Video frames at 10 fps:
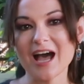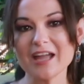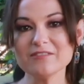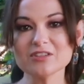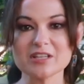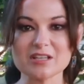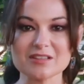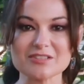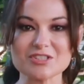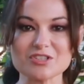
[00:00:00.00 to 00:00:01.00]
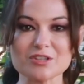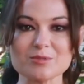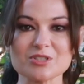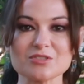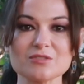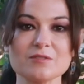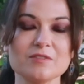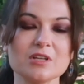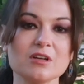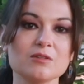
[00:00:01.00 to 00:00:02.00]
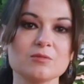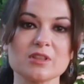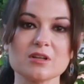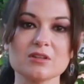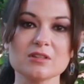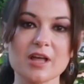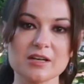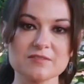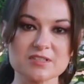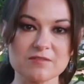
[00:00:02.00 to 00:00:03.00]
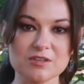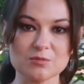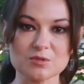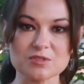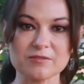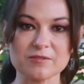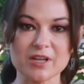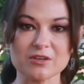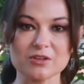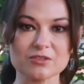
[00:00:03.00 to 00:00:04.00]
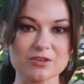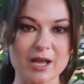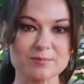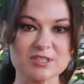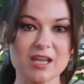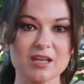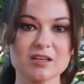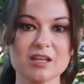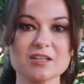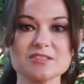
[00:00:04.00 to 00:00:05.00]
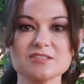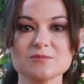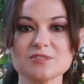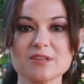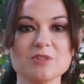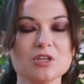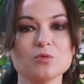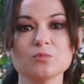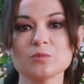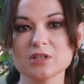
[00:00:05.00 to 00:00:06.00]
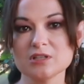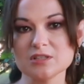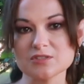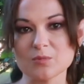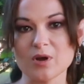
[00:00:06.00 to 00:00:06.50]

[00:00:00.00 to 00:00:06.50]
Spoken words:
I have a link in the description to a video with a lot of safety rules for van ert traps, and it's something you really need to